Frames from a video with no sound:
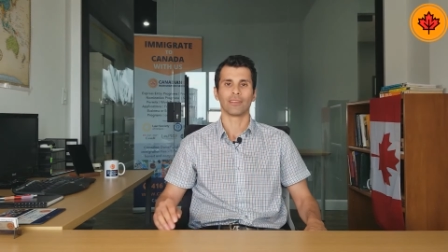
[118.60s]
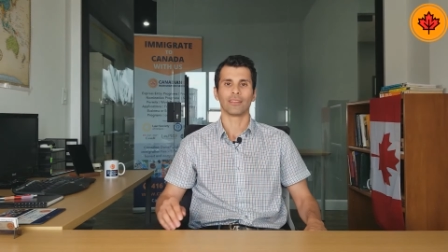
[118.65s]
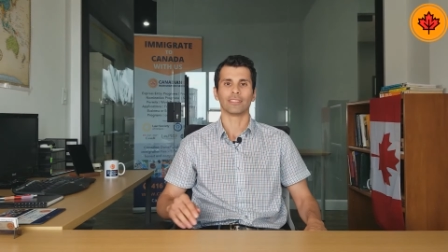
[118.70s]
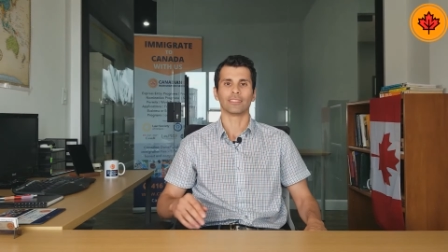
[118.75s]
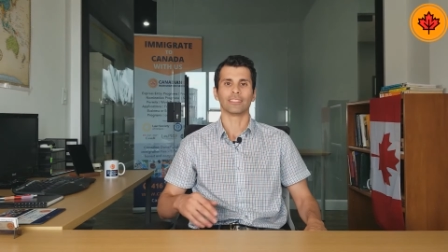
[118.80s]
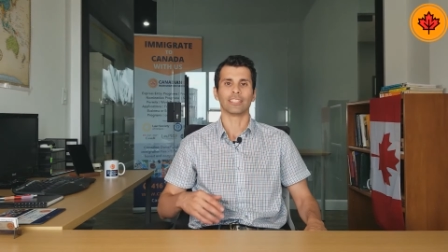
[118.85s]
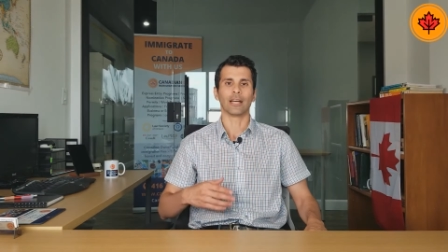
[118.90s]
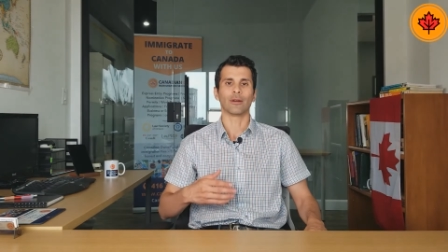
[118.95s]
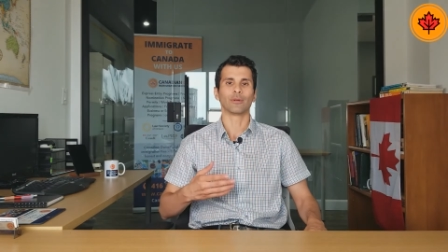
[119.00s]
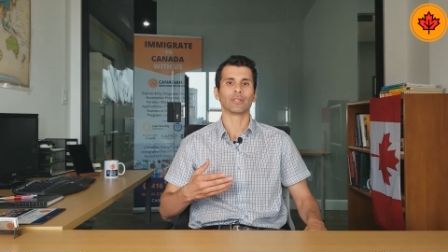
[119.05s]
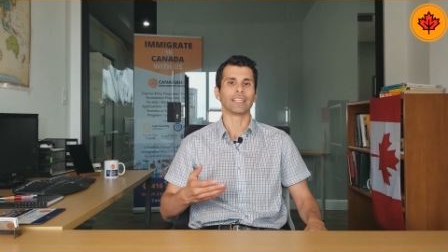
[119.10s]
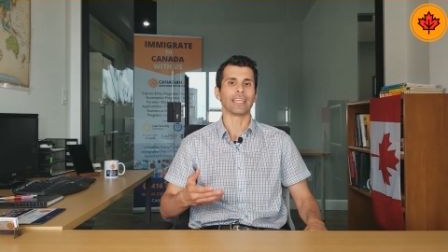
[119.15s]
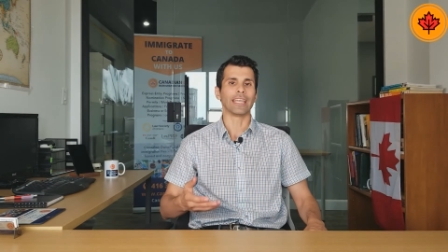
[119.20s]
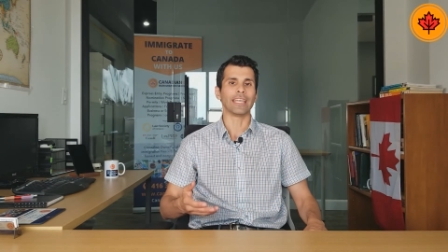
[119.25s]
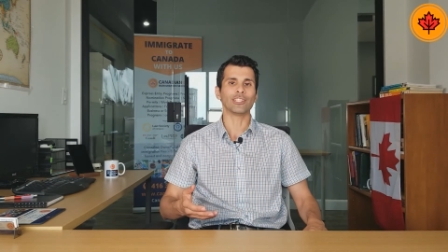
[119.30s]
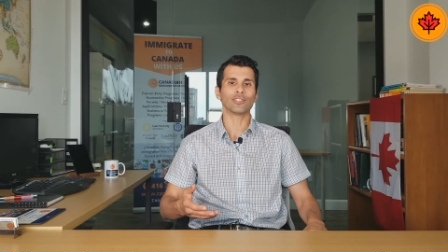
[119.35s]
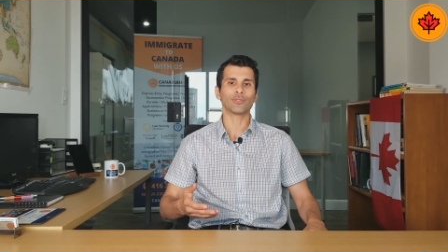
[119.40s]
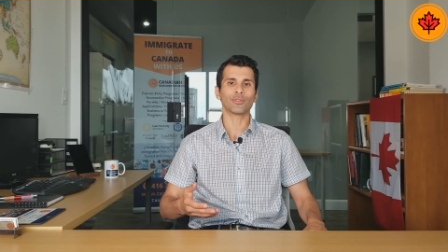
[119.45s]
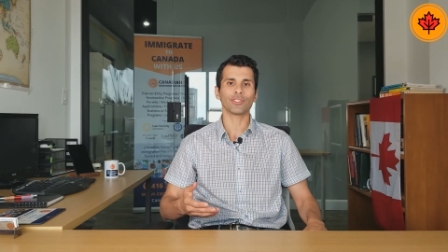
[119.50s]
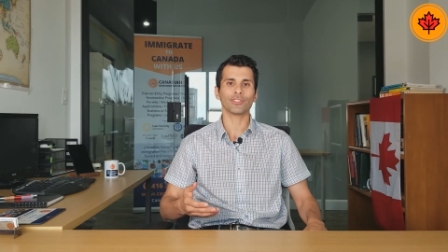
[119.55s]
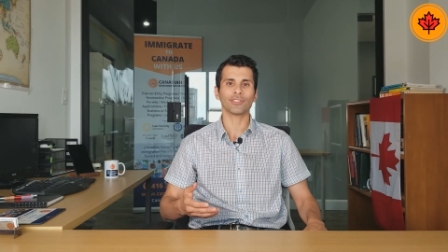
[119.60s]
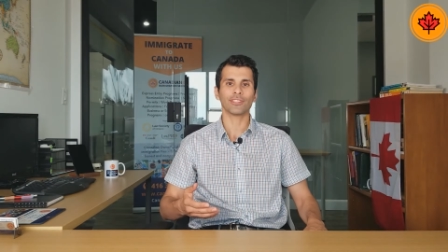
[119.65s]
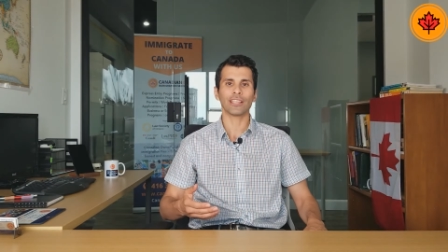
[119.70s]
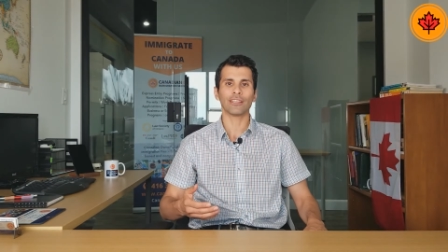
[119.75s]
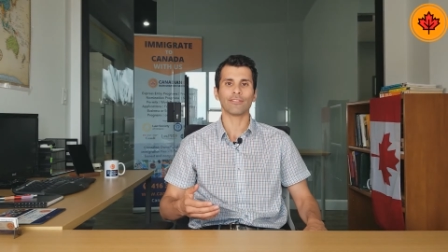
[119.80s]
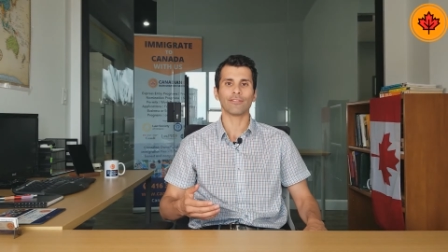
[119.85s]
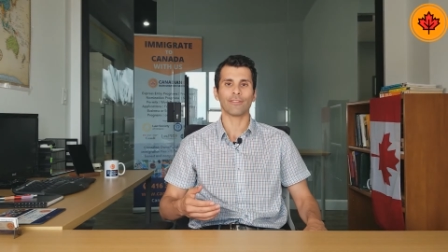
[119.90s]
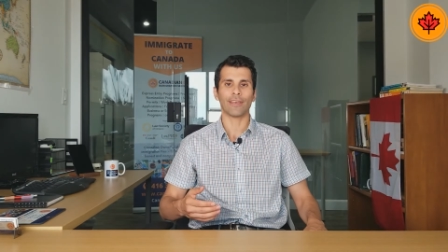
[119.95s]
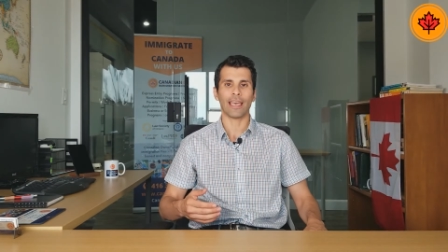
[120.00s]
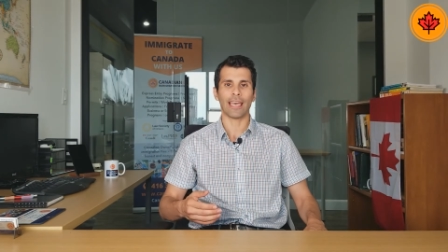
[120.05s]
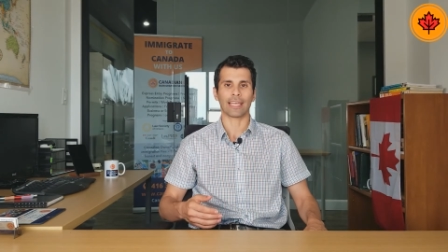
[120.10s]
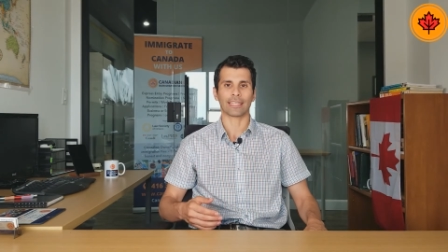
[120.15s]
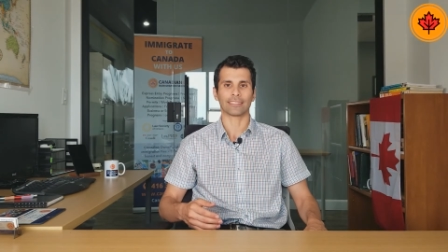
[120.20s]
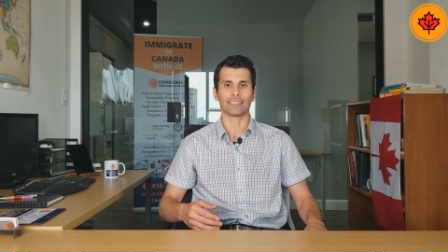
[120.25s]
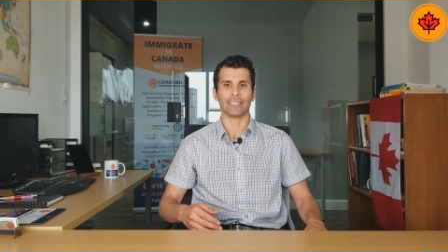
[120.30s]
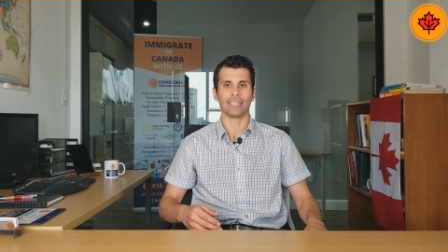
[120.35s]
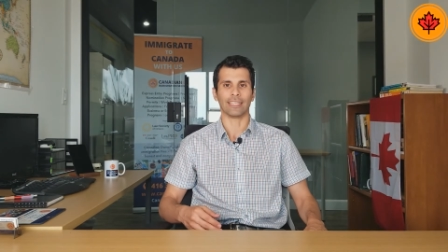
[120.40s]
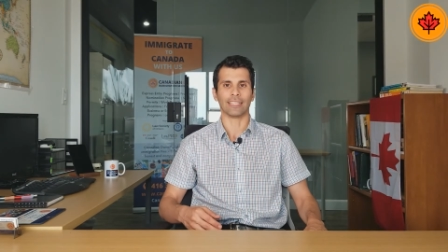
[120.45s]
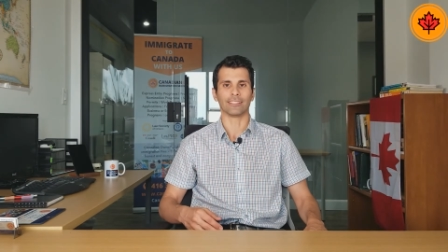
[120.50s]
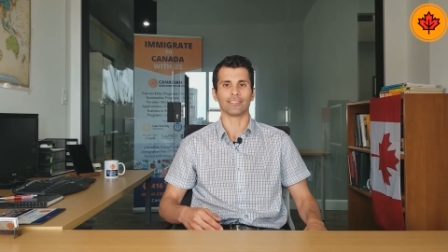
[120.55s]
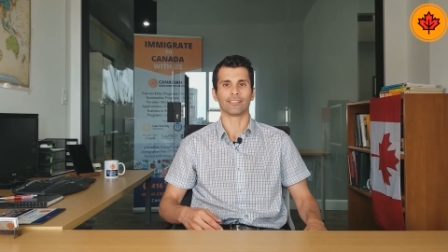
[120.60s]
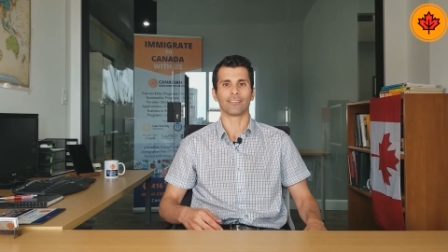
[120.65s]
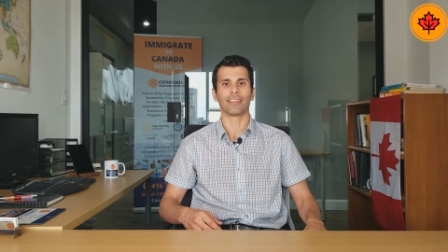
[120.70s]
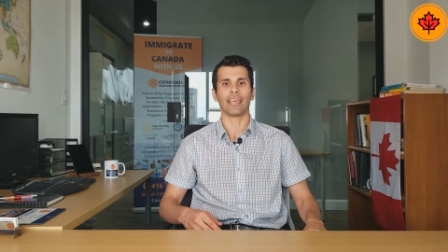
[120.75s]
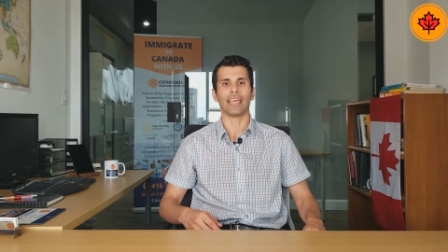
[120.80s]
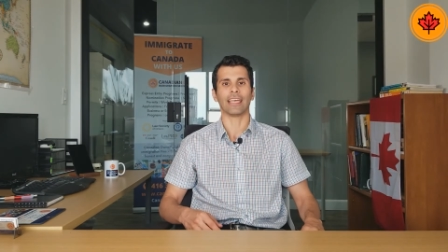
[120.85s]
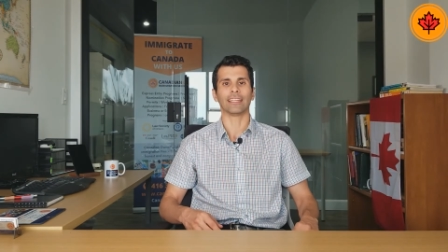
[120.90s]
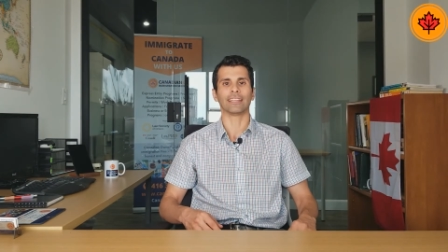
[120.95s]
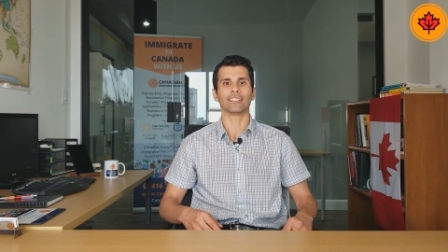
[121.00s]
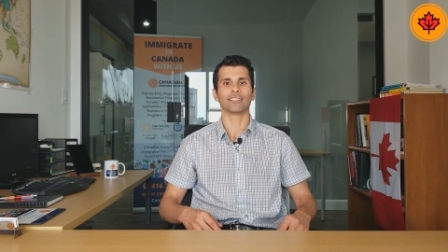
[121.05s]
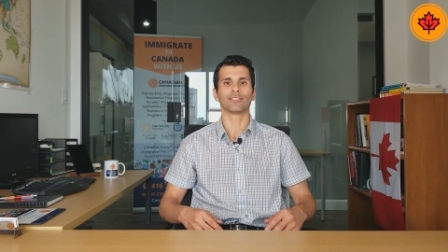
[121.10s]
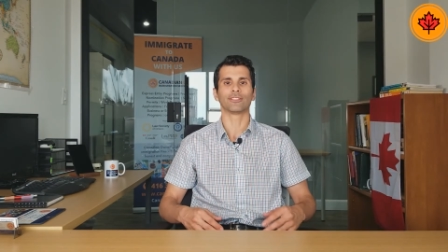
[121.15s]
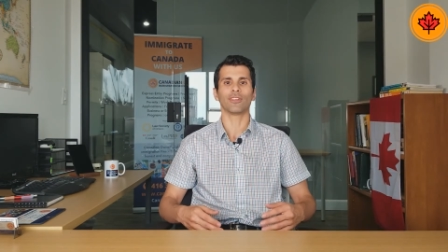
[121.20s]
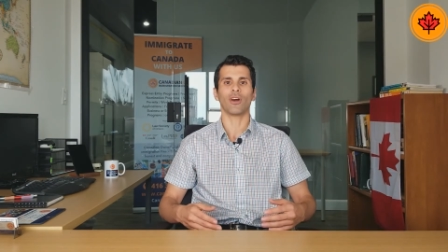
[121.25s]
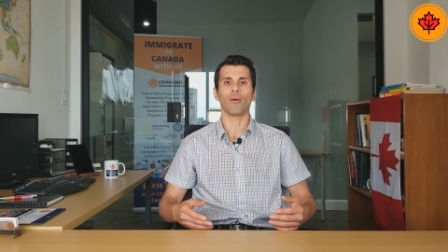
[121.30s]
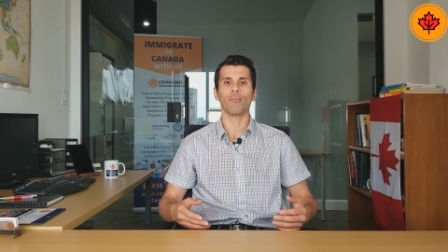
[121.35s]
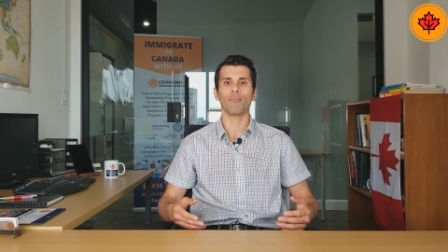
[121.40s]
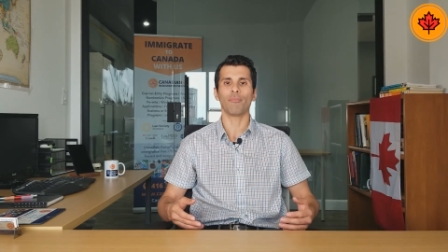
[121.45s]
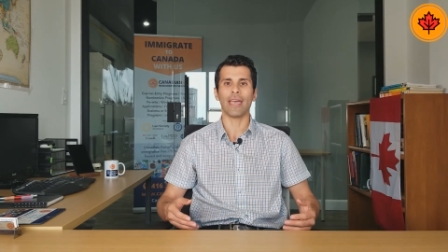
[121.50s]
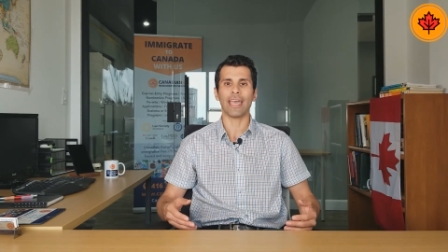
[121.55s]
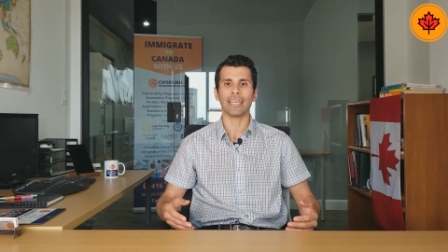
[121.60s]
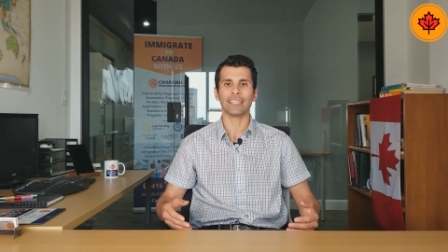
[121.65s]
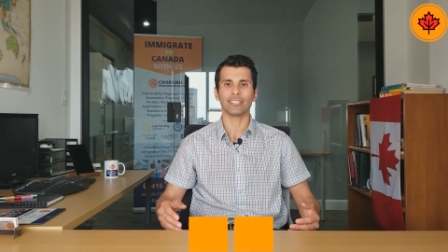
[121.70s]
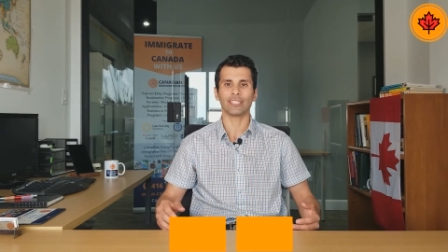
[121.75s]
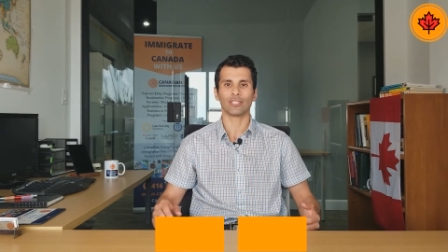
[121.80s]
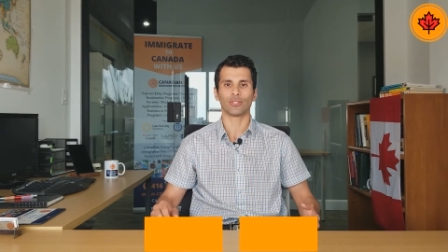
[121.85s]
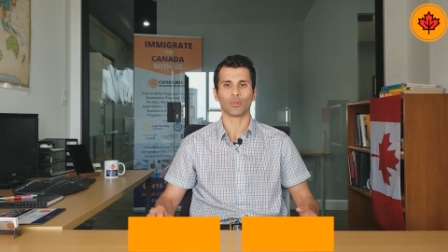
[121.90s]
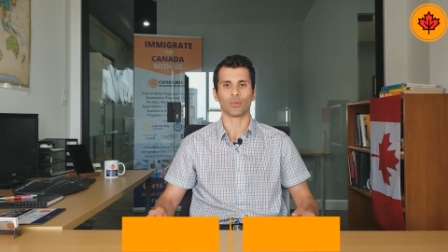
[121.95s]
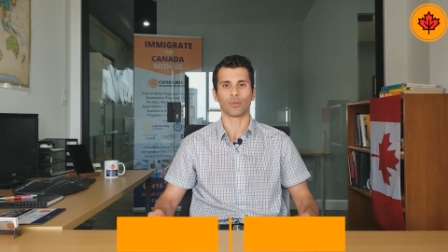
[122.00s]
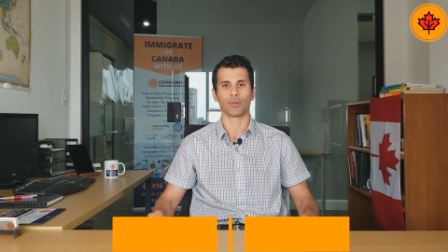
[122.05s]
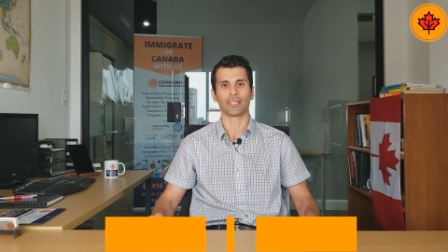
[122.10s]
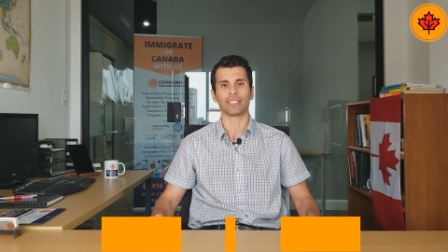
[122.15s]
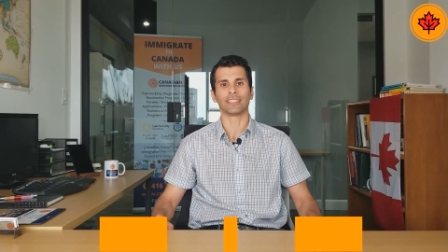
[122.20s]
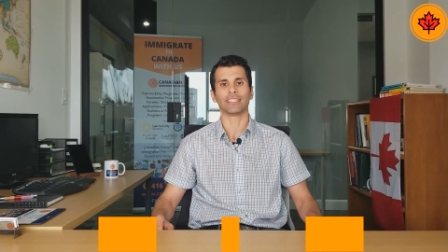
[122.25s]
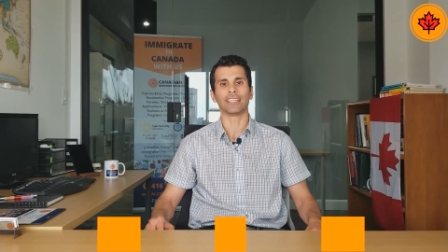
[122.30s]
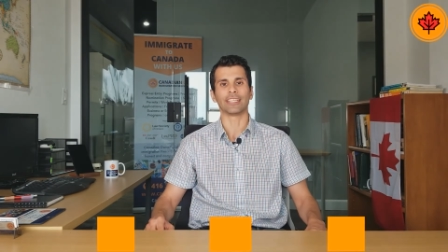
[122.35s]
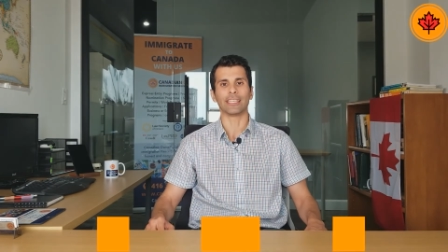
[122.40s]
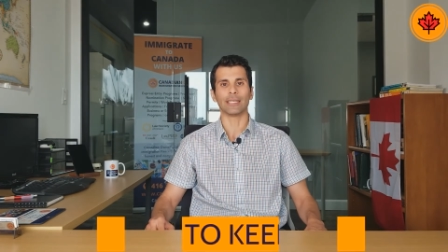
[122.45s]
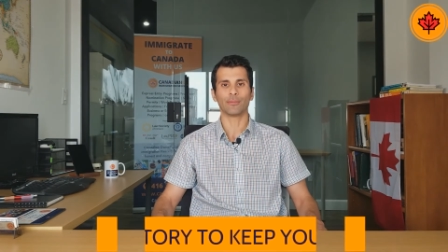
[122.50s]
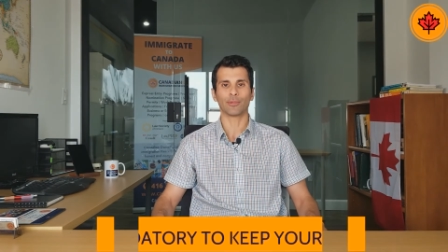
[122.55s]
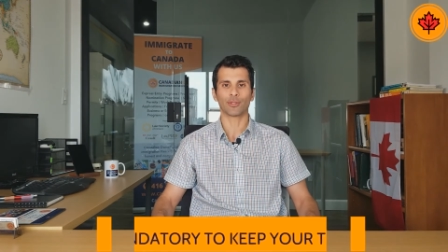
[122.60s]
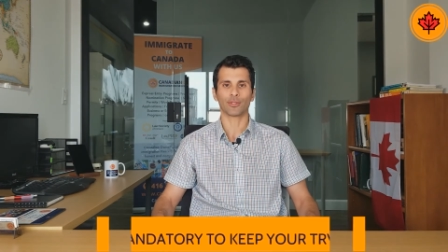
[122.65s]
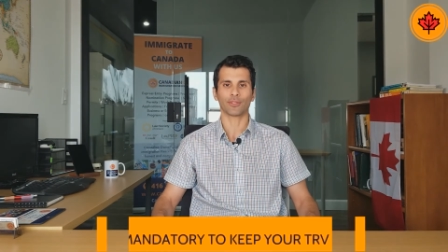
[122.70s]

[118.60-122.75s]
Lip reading: Now, an interesting fact is that it is not mandatory to keep your